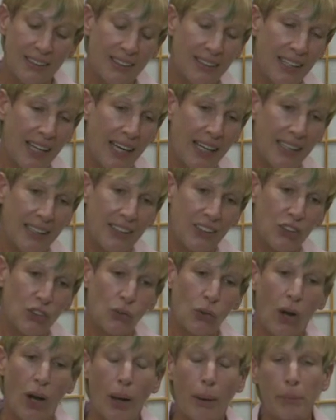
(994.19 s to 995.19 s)
that
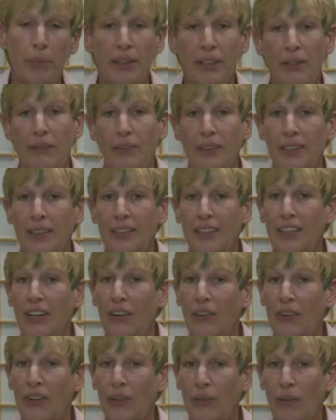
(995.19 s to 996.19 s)
drama that we can
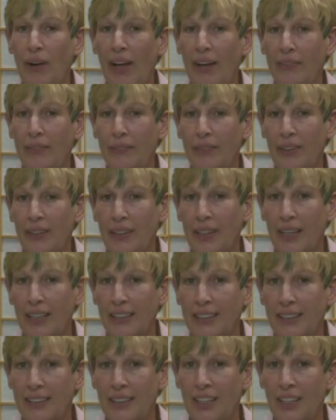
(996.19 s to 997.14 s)
carry around with us.